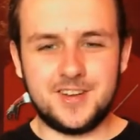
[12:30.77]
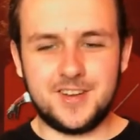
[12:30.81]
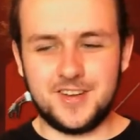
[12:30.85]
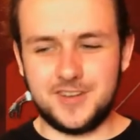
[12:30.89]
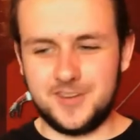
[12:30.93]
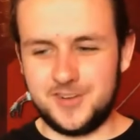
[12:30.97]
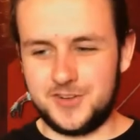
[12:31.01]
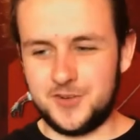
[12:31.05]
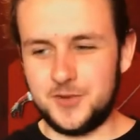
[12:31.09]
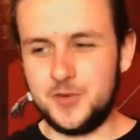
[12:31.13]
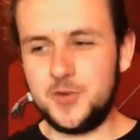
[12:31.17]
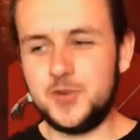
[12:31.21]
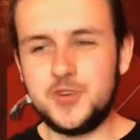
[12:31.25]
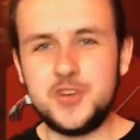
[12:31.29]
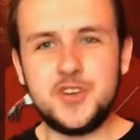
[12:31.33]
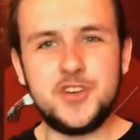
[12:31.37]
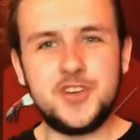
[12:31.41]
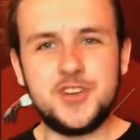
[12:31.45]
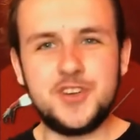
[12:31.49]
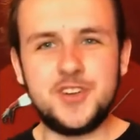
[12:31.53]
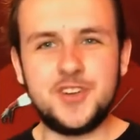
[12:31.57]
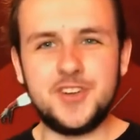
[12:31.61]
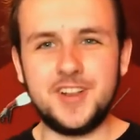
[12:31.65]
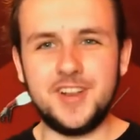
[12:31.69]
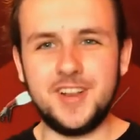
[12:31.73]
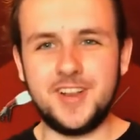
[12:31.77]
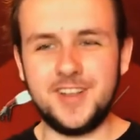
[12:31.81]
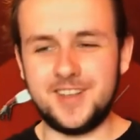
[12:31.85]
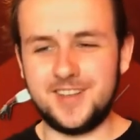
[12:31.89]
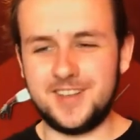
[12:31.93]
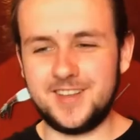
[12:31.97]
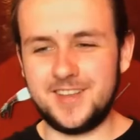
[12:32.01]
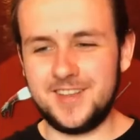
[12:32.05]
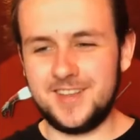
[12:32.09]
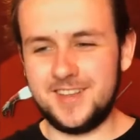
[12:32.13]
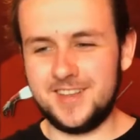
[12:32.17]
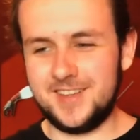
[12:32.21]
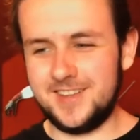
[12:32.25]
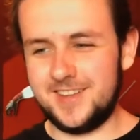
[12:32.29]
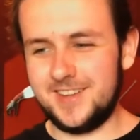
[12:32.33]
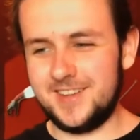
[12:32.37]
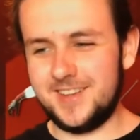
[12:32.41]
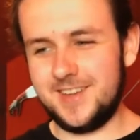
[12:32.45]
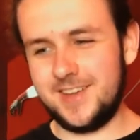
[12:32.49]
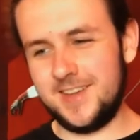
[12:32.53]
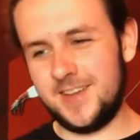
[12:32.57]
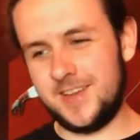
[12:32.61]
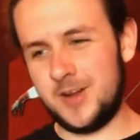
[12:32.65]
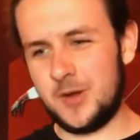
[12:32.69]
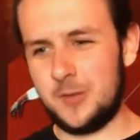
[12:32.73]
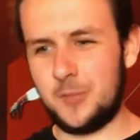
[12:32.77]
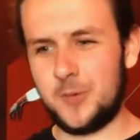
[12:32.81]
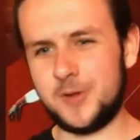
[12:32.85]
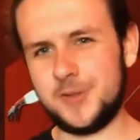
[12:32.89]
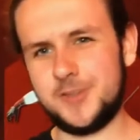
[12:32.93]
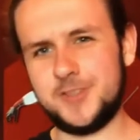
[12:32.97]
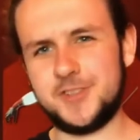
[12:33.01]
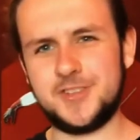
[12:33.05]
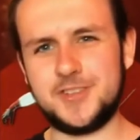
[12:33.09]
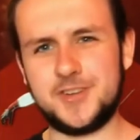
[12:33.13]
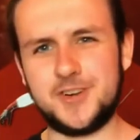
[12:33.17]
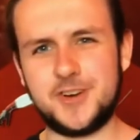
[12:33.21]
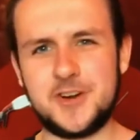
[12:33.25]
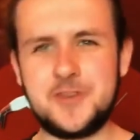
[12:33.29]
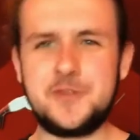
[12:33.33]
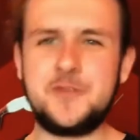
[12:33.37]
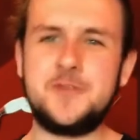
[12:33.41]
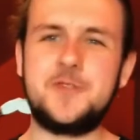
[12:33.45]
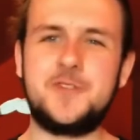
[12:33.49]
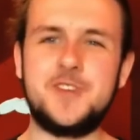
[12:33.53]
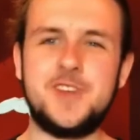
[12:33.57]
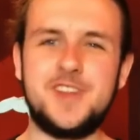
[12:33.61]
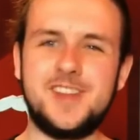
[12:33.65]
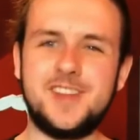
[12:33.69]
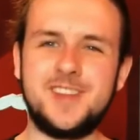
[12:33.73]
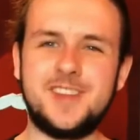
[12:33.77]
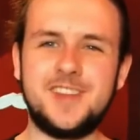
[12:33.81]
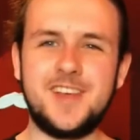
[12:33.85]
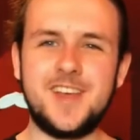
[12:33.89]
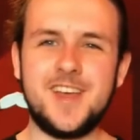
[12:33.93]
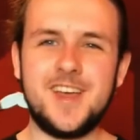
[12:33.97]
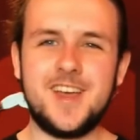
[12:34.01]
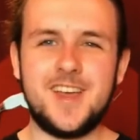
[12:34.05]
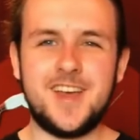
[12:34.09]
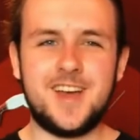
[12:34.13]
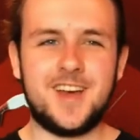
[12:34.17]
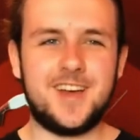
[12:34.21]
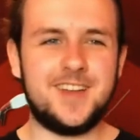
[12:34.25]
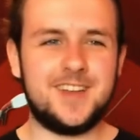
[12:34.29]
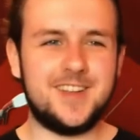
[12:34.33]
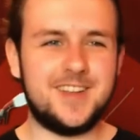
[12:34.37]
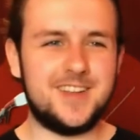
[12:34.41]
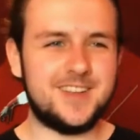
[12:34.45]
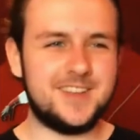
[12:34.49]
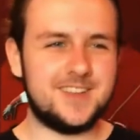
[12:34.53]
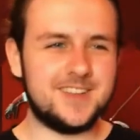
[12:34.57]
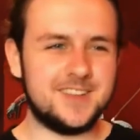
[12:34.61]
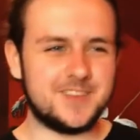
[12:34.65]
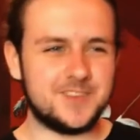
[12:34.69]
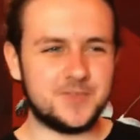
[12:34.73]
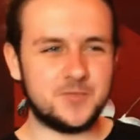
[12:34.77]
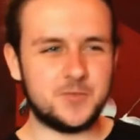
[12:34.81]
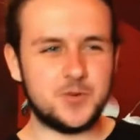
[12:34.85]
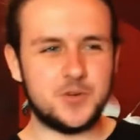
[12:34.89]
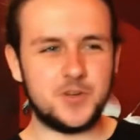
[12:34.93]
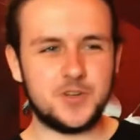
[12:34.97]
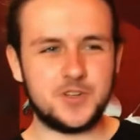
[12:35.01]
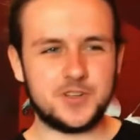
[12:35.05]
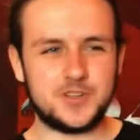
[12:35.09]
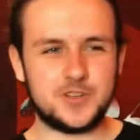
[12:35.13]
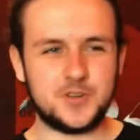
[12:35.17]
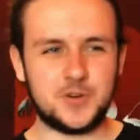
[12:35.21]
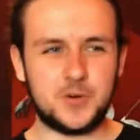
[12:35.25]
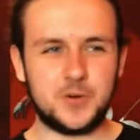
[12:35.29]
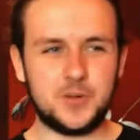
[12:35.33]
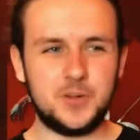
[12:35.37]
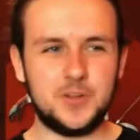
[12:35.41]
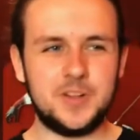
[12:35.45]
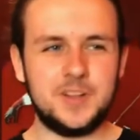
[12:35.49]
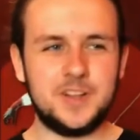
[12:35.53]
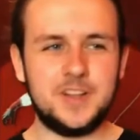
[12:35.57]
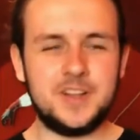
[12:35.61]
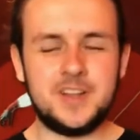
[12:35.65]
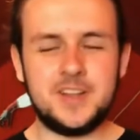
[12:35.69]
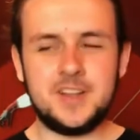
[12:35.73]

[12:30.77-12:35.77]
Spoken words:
a douche, like, in a monster outfit, and it doesn't work at all.